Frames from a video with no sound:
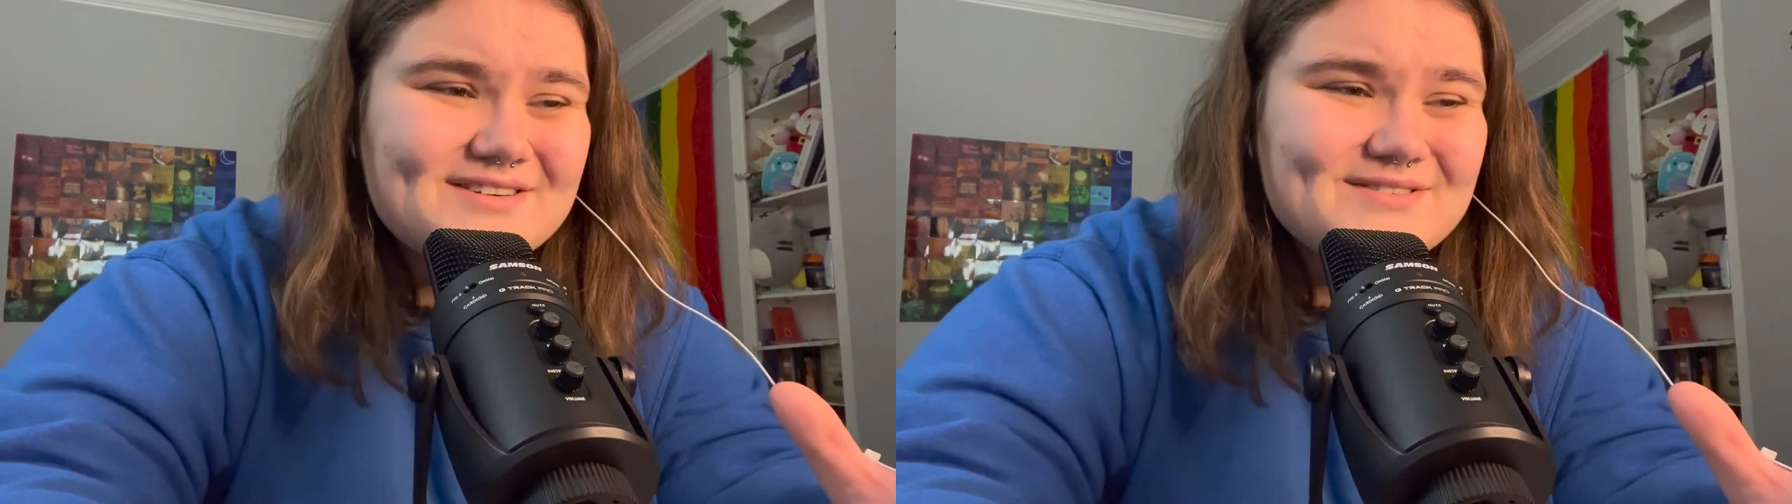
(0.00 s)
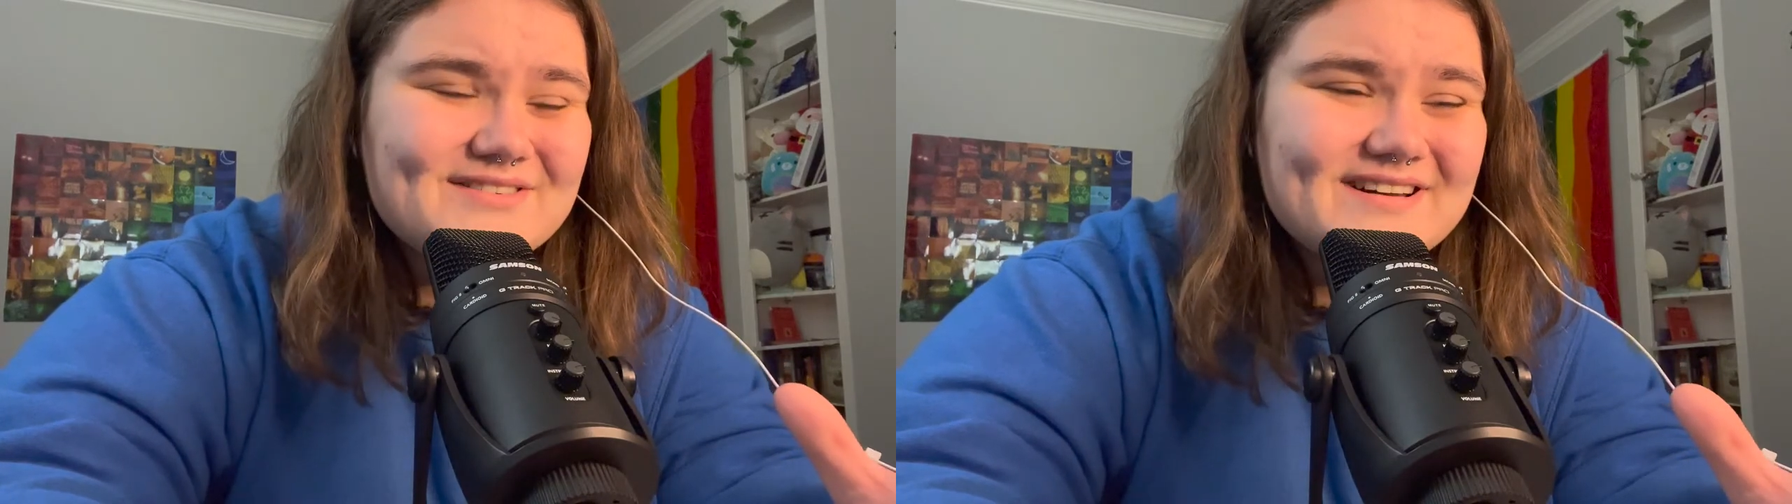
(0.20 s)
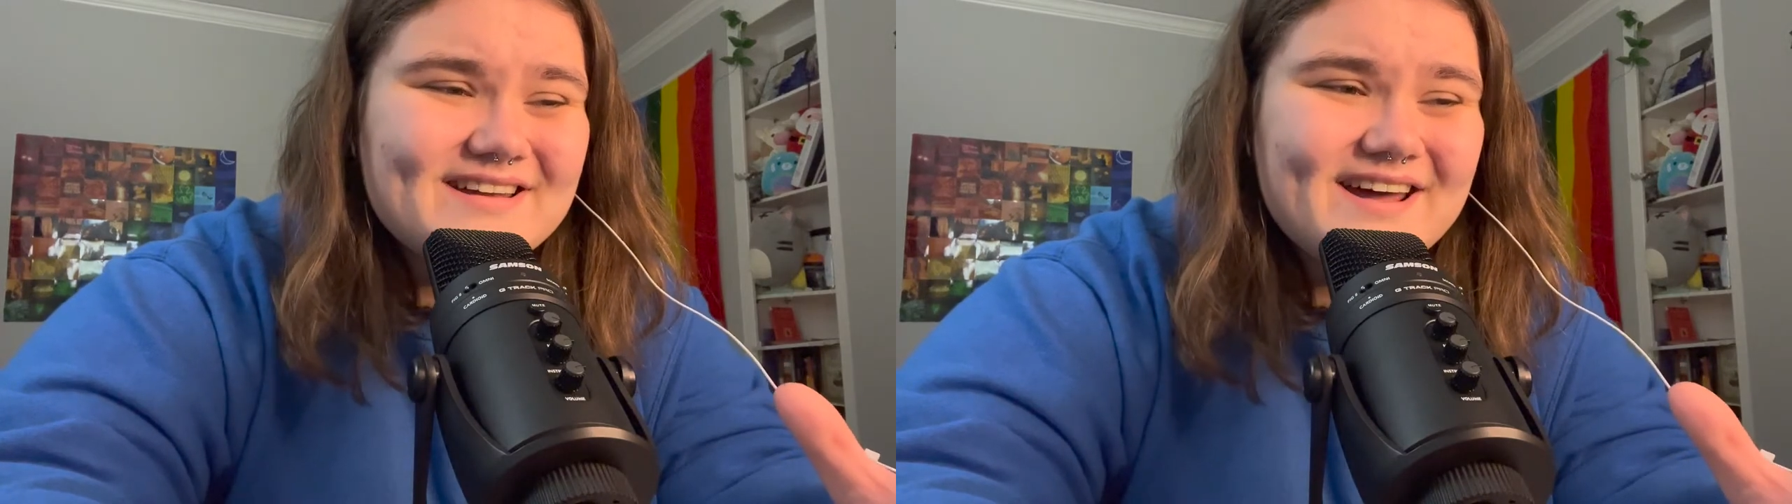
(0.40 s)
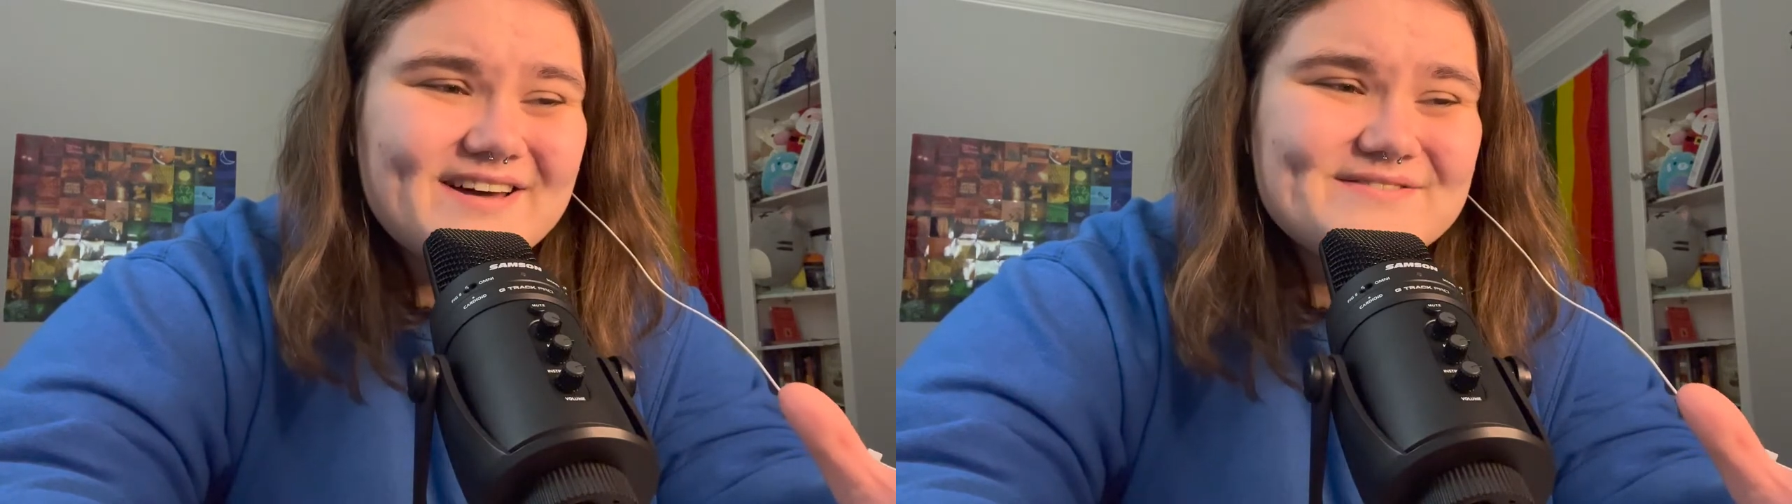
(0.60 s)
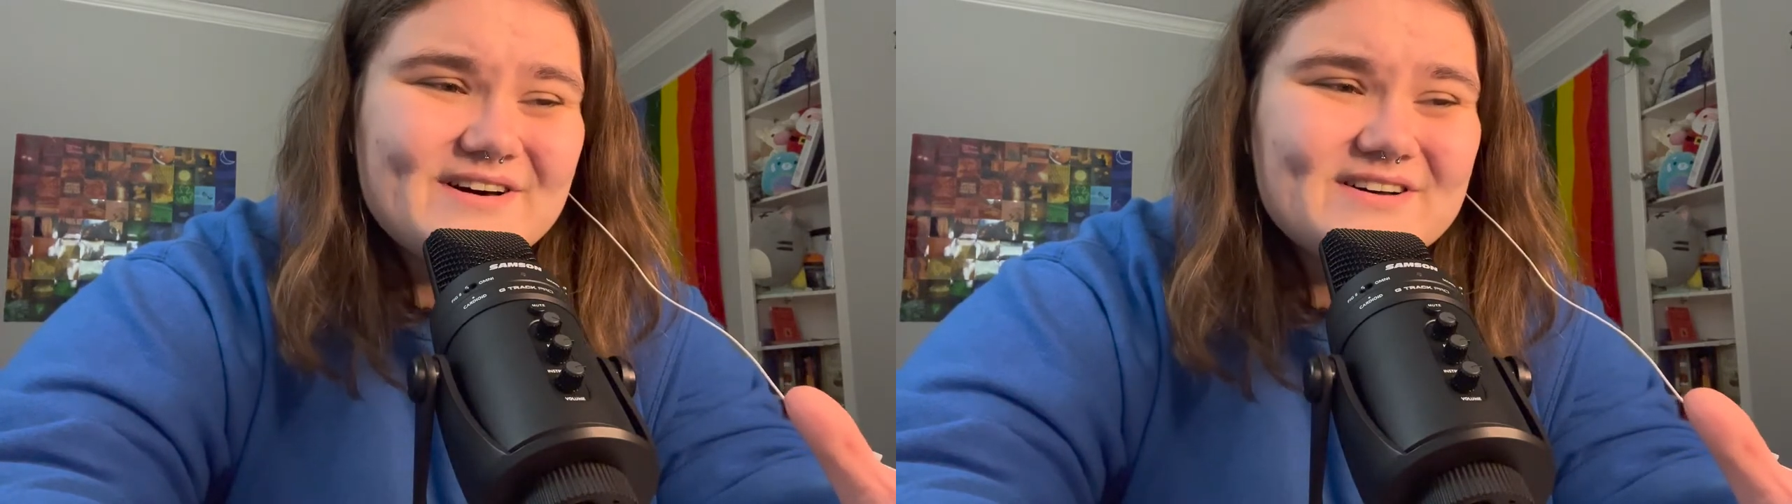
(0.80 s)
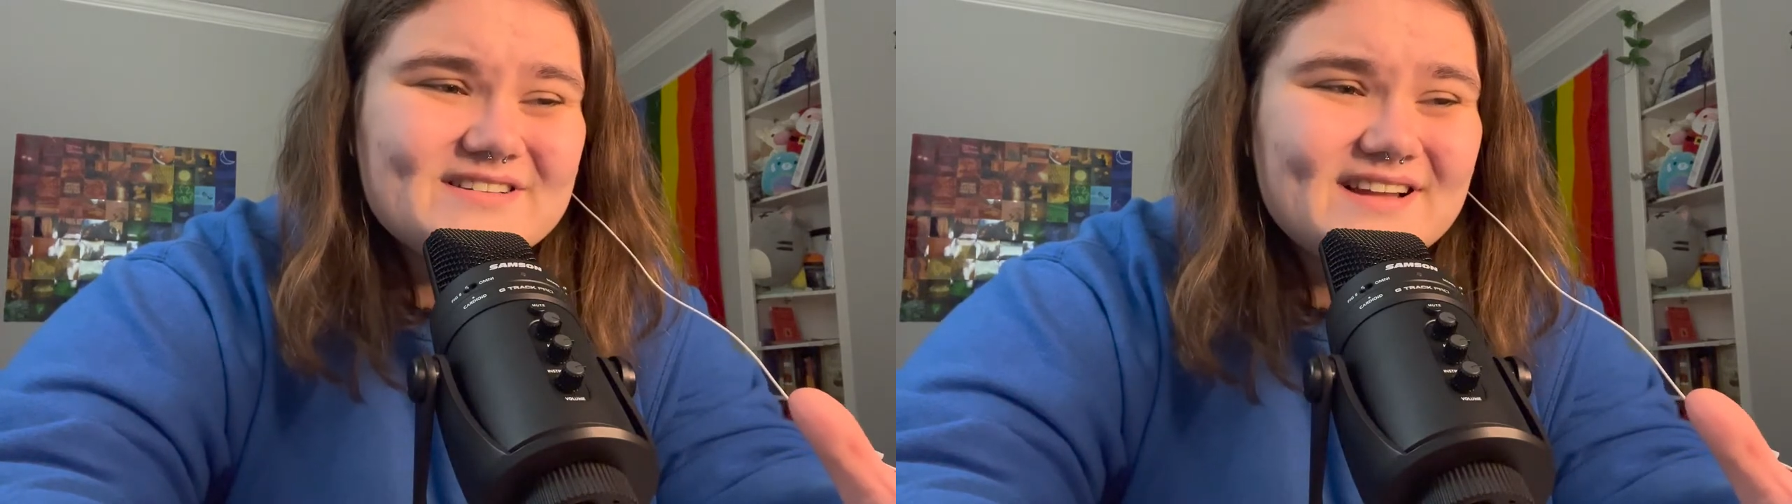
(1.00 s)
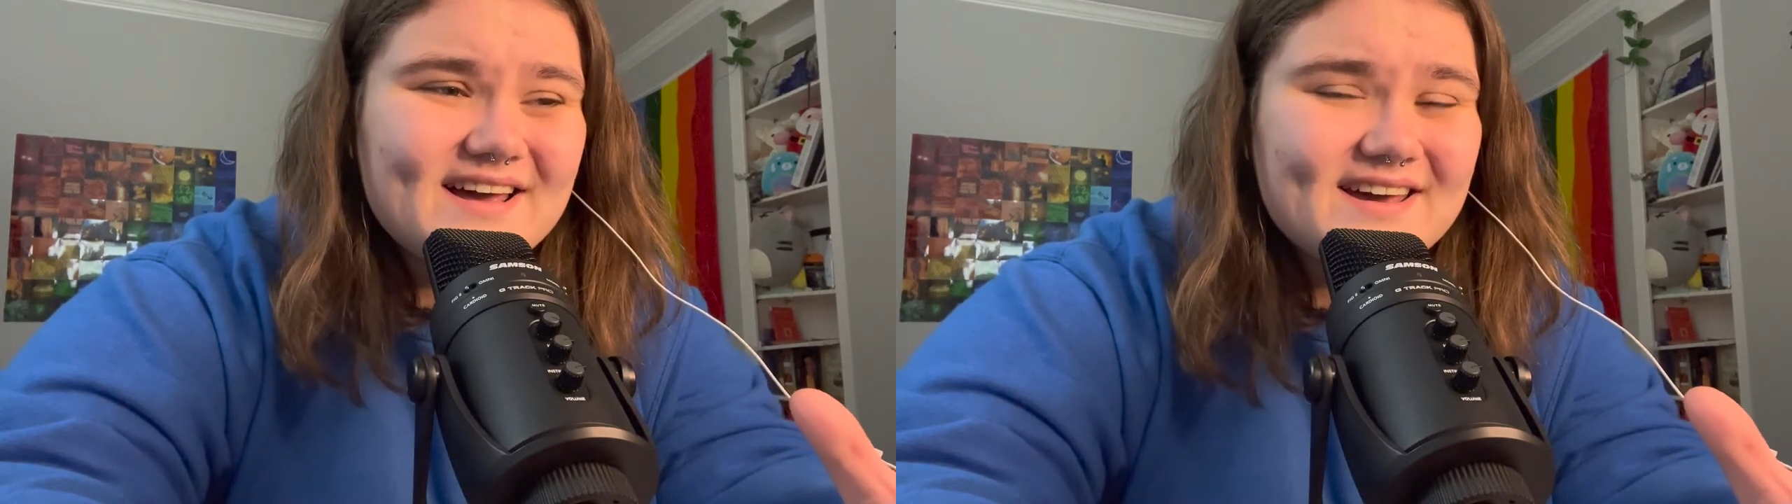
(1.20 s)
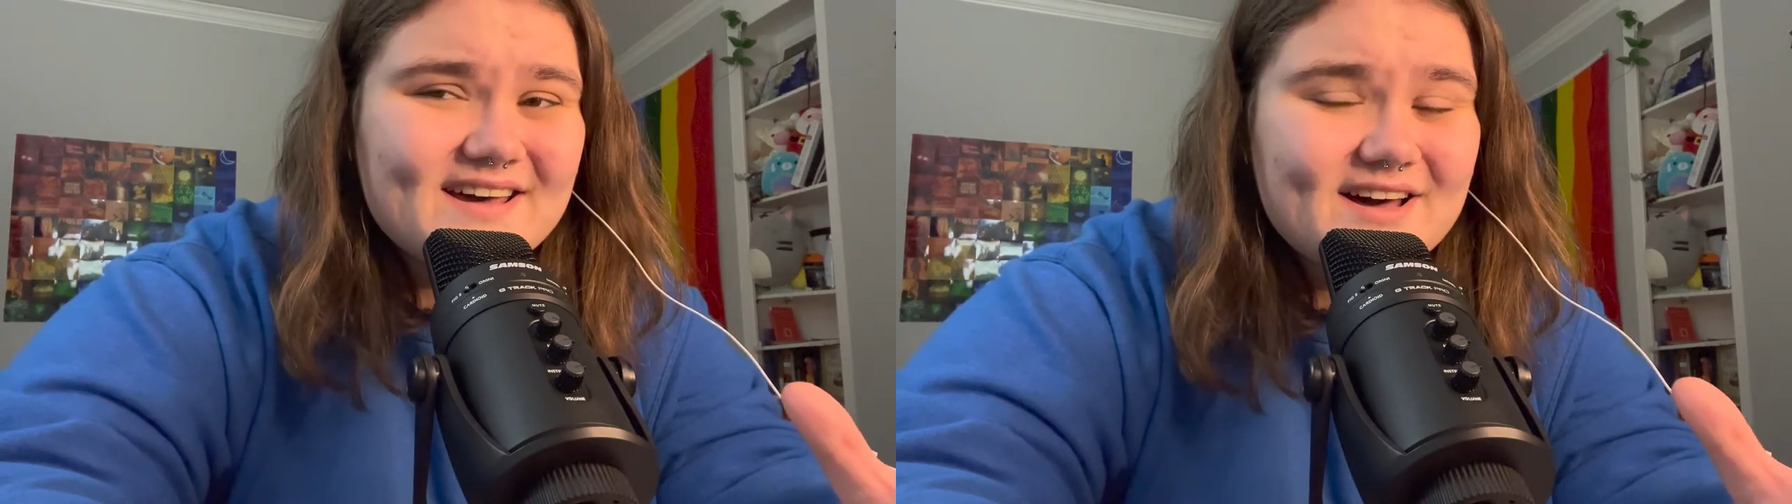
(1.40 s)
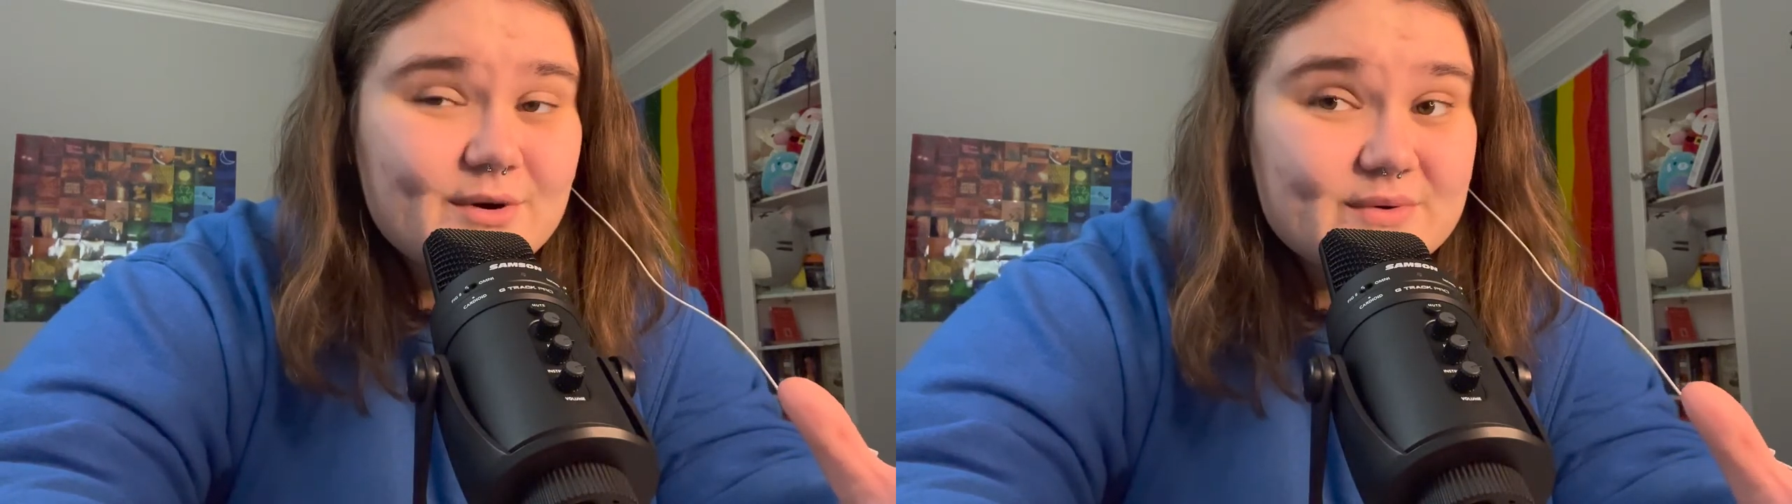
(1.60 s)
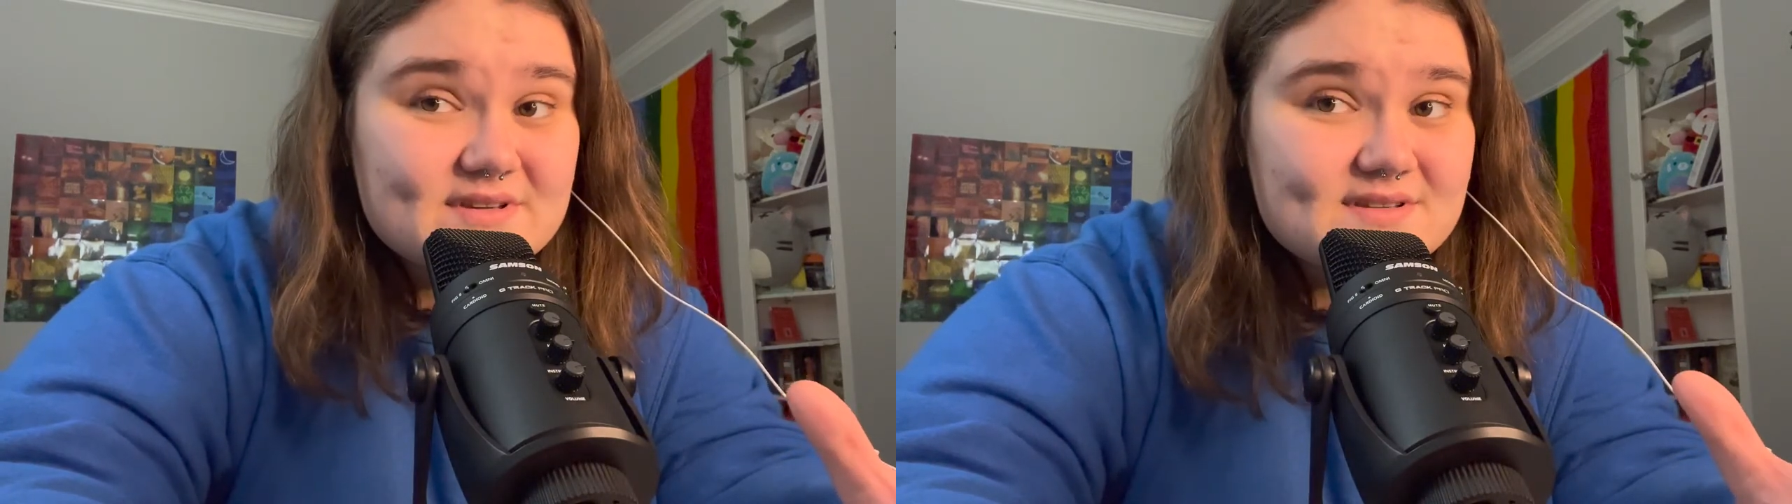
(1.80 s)
when I felt like I
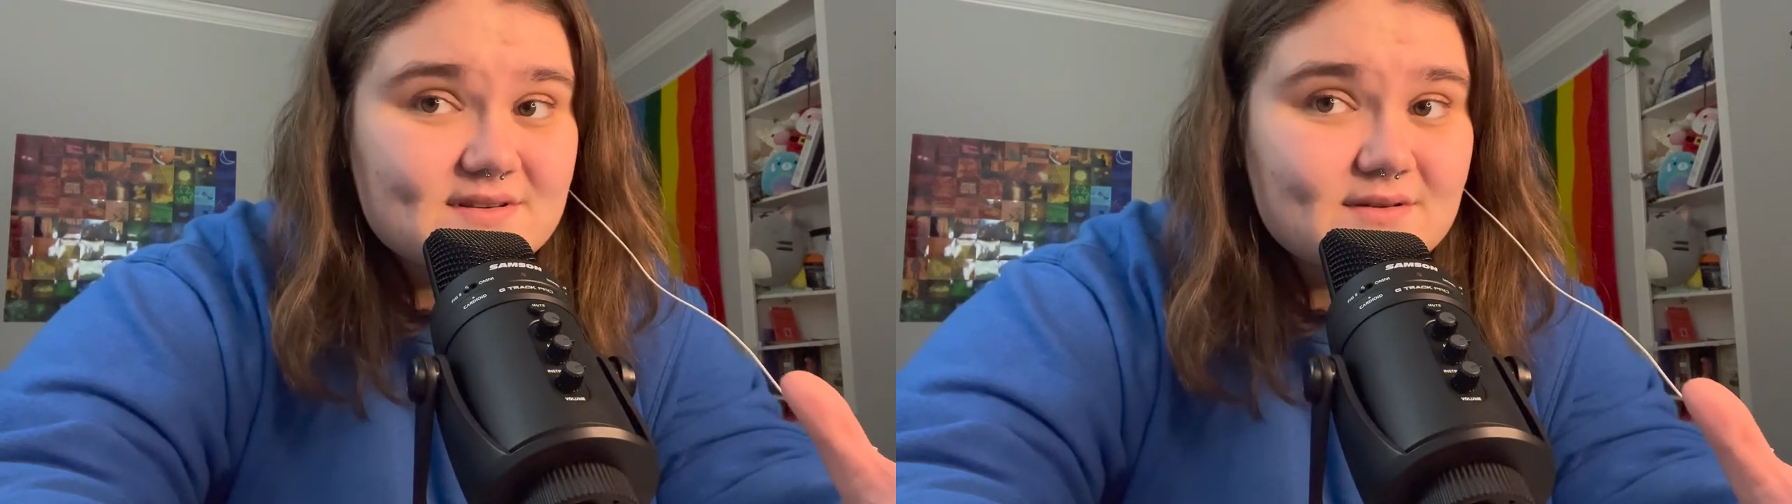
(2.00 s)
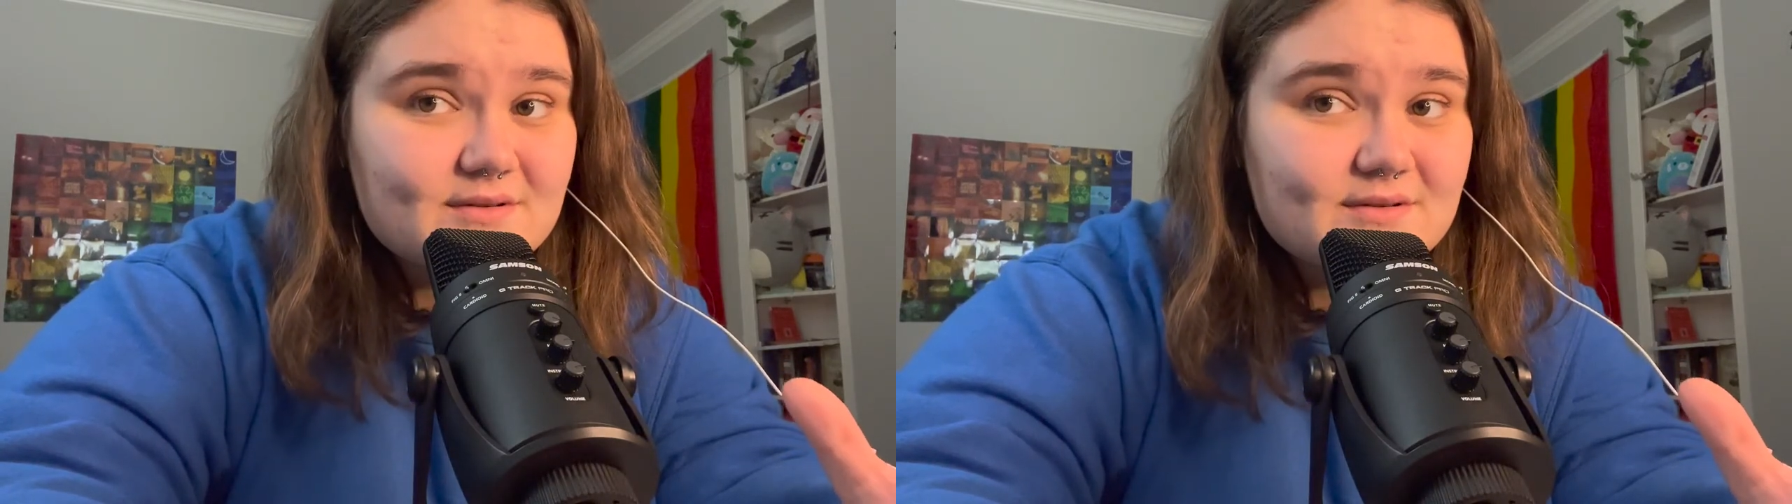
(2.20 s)
was an